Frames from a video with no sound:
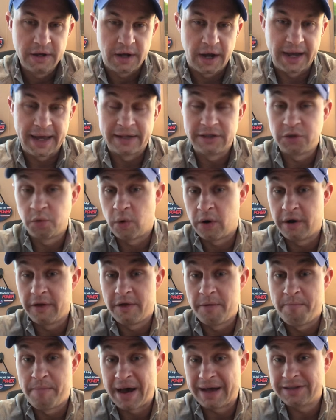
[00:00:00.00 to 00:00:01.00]
against one of
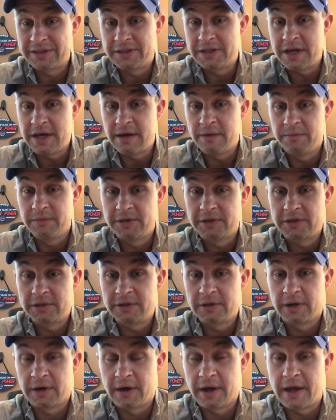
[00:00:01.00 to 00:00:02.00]
the best teams
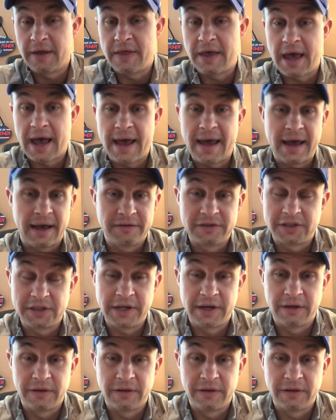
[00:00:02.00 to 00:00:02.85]
in the AFC,